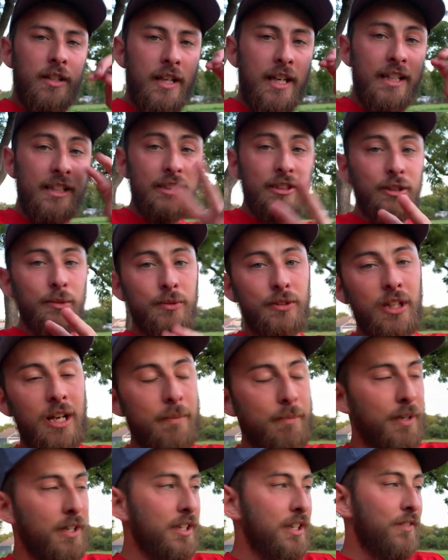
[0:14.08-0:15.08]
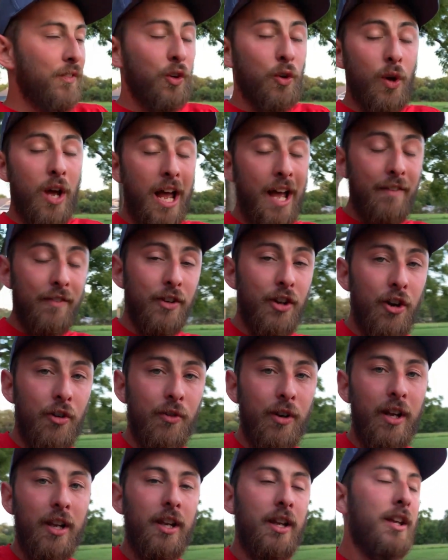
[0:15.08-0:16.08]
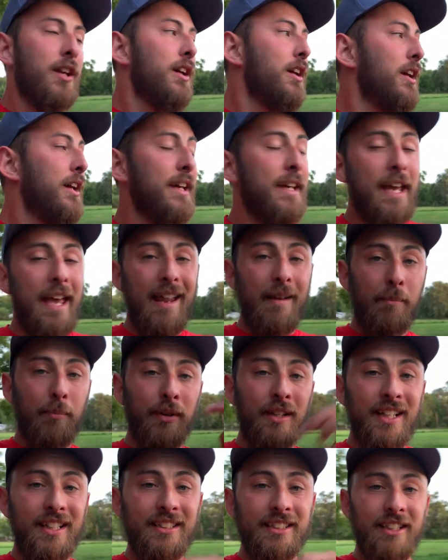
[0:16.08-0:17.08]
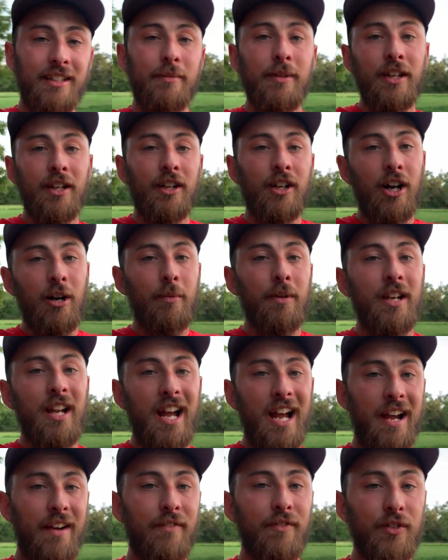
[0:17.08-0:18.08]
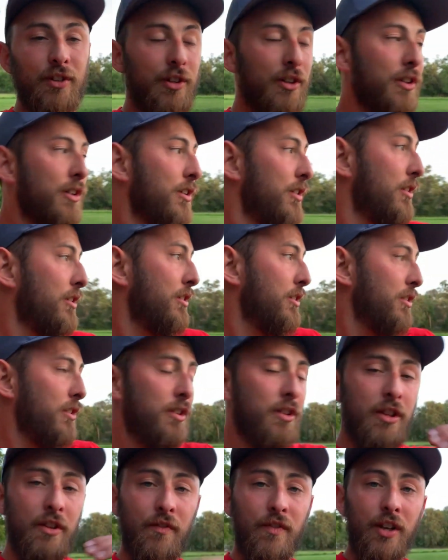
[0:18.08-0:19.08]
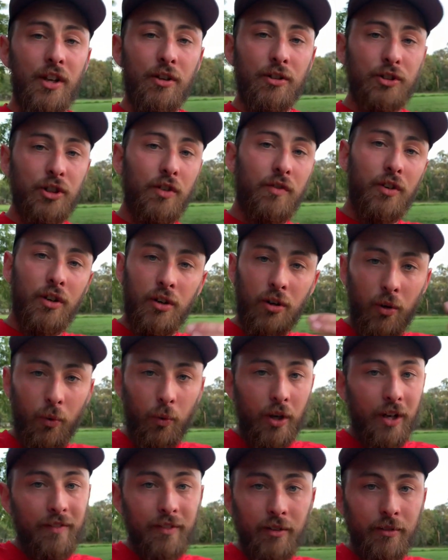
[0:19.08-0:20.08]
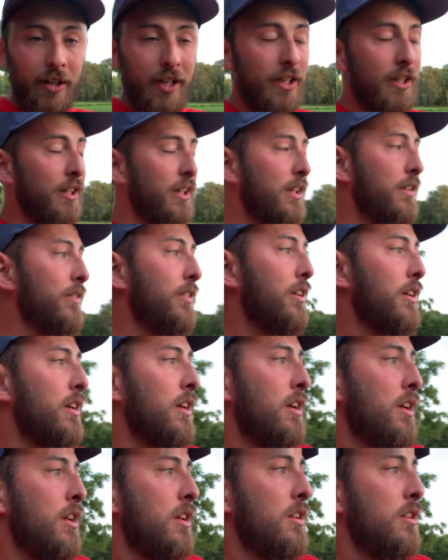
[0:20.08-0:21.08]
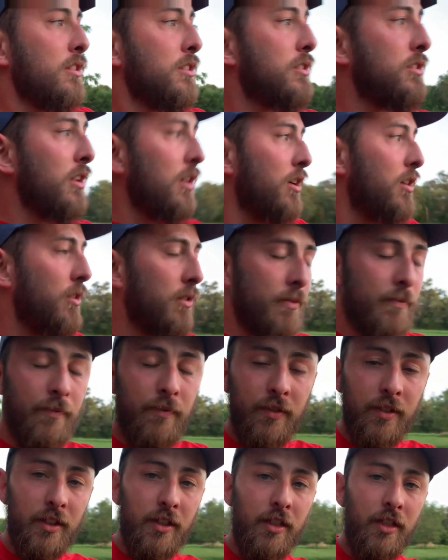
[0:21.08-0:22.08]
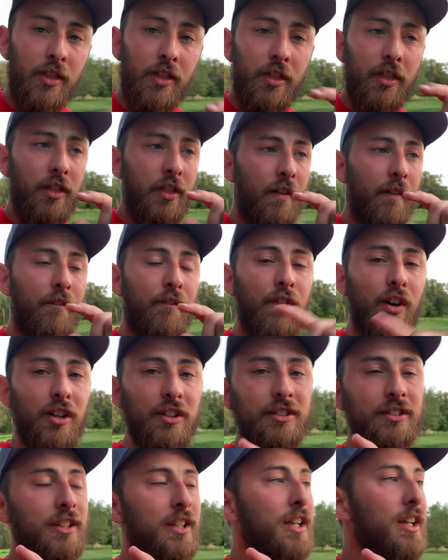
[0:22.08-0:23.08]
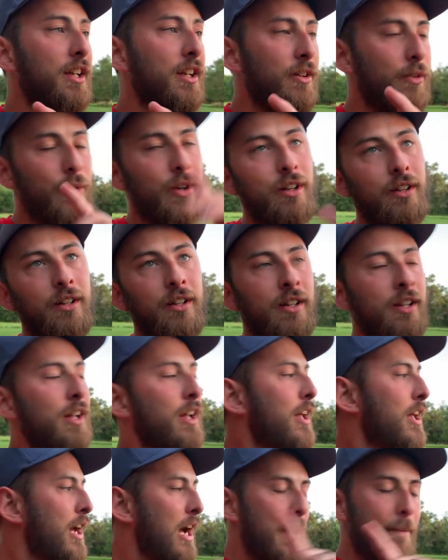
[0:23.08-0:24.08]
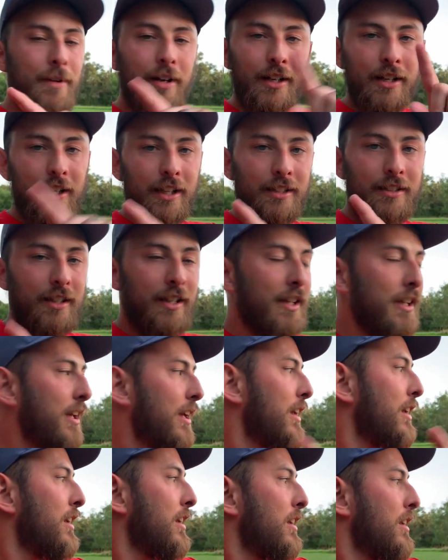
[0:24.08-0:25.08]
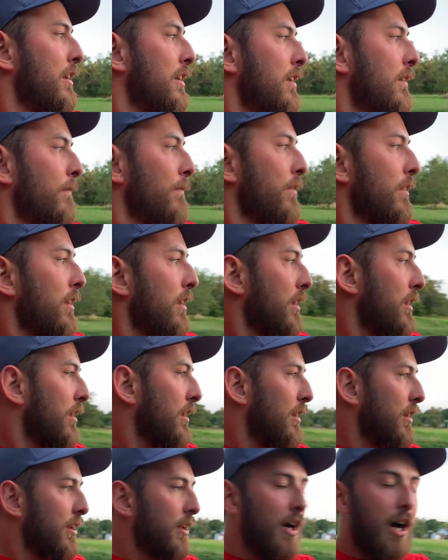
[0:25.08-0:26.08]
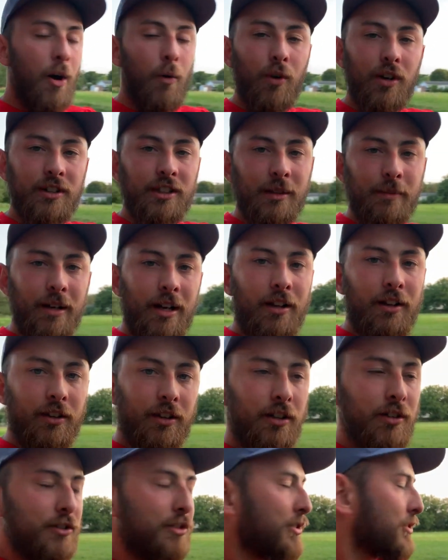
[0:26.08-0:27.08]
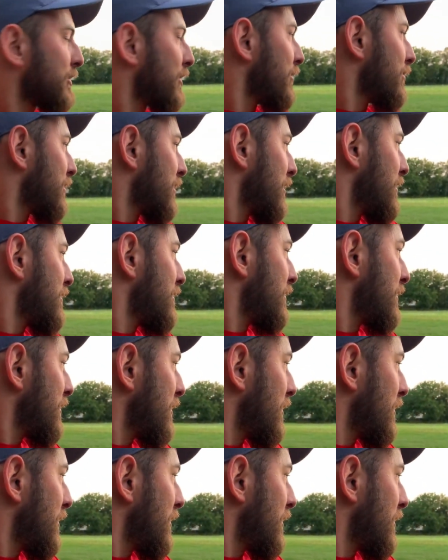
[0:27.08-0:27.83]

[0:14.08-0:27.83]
hit the subscribe button if you haven't already, and please leave me a comment after the video's over or whenever you're ready to leave. So, the first thing, well, I'm not going to get to that yet. I want to talk about how the goats are so cute.